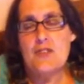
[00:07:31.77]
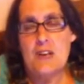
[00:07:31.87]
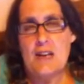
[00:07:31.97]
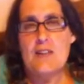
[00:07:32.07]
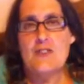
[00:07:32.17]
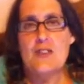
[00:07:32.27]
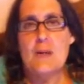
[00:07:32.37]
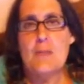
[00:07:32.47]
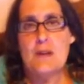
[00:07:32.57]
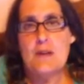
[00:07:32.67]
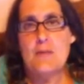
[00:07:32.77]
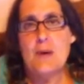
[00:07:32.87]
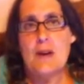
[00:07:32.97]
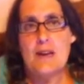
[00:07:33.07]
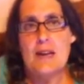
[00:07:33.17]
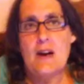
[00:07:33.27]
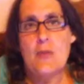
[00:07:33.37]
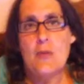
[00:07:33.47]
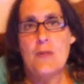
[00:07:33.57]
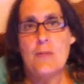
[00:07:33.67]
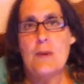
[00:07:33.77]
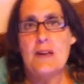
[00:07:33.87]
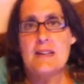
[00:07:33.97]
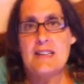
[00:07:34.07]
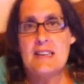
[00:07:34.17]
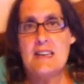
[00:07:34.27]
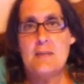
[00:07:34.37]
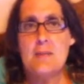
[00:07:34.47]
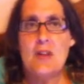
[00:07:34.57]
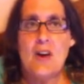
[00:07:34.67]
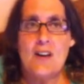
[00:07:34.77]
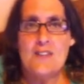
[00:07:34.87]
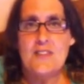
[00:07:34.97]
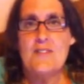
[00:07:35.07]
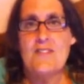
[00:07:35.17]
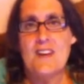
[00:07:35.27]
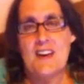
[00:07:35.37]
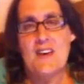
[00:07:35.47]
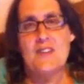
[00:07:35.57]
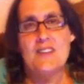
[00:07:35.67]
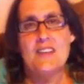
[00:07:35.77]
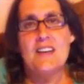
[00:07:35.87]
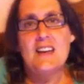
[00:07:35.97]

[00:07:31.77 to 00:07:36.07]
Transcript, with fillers: challenge I'm in right now with my team, Lost and Found.